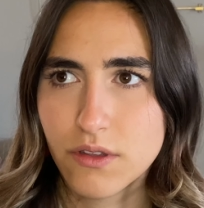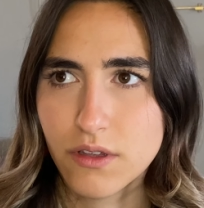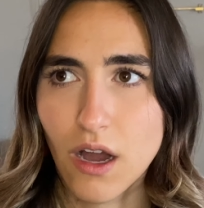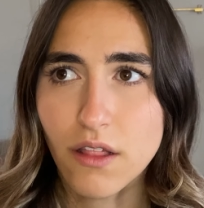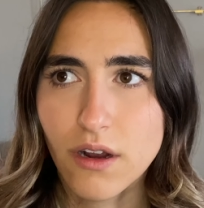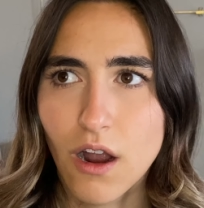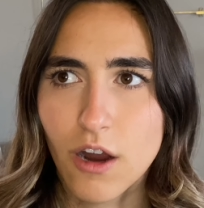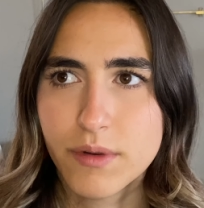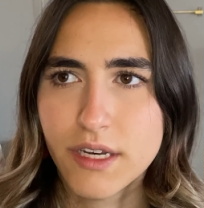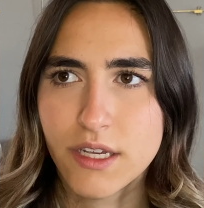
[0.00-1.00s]
color
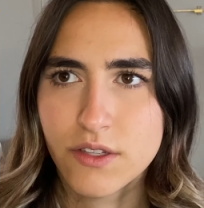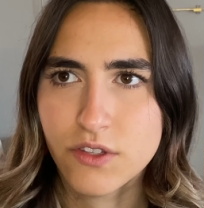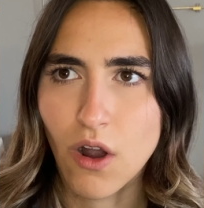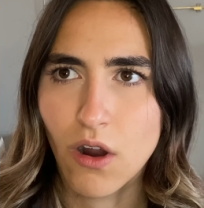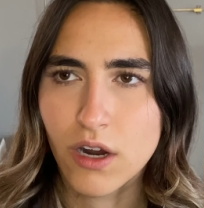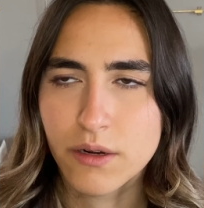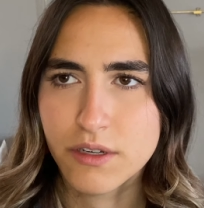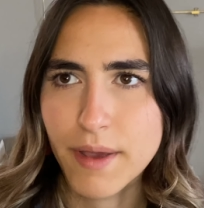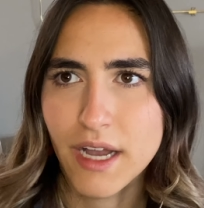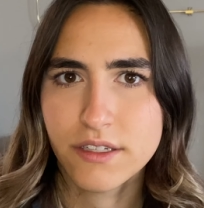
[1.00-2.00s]
harmonies are
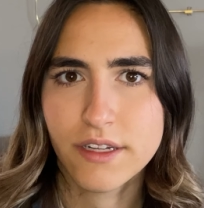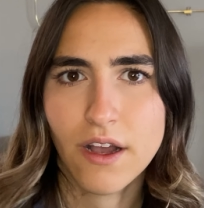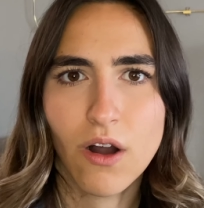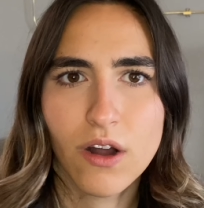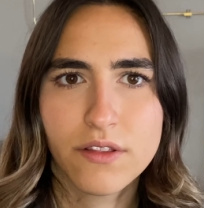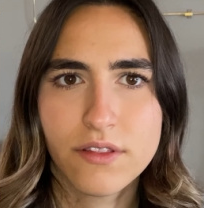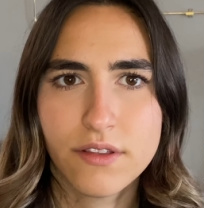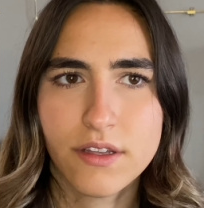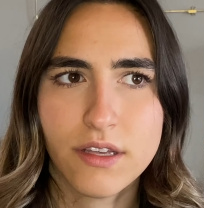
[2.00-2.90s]
dependent on the